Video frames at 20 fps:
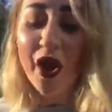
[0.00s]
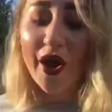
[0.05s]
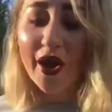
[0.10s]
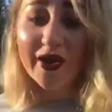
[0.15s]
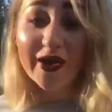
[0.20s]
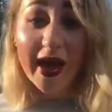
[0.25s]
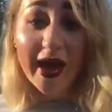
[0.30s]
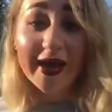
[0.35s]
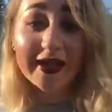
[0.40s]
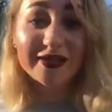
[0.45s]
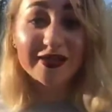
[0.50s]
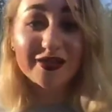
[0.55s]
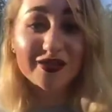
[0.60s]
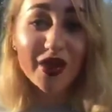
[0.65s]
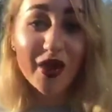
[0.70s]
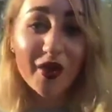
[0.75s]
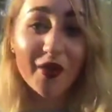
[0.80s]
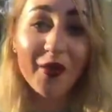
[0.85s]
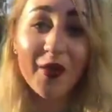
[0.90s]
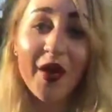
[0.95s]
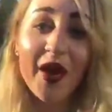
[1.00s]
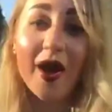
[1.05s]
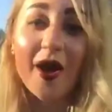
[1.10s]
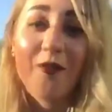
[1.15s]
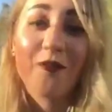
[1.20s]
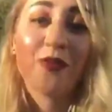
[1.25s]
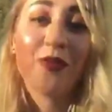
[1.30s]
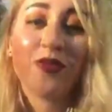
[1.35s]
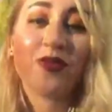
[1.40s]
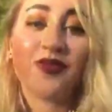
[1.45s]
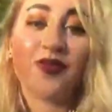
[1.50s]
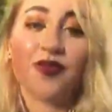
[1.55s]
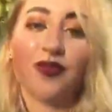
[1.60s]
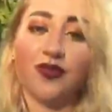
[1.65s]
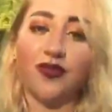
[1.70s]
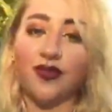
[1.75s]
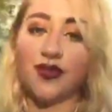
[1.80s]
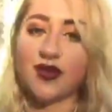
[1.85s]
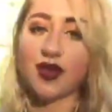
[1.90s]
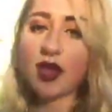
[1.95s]
Okay, so um,
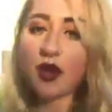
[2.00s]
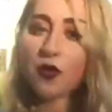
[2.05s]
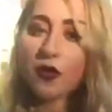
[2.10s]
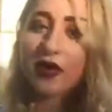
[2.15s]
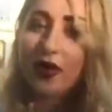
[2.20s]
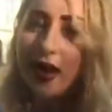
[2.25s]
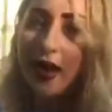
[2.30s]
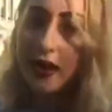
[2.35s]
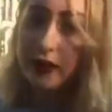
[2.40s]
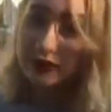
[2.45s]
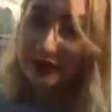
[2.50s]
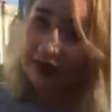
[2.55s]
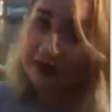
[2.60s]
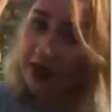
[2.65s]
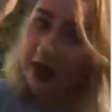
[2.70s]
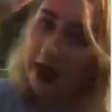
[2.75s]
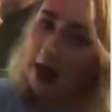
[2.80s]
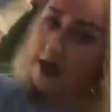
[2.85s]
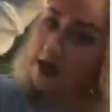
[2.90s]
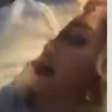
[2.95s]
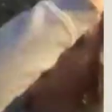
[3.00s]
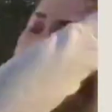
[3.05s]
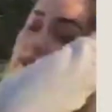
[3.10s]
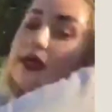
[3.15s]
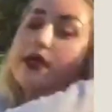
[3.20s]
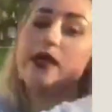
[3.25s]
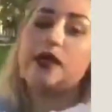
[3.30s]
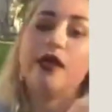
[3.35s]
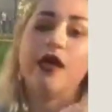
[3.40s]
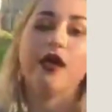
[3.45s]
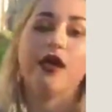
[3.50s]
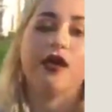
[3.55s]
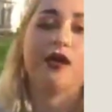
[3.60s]
today we are outside the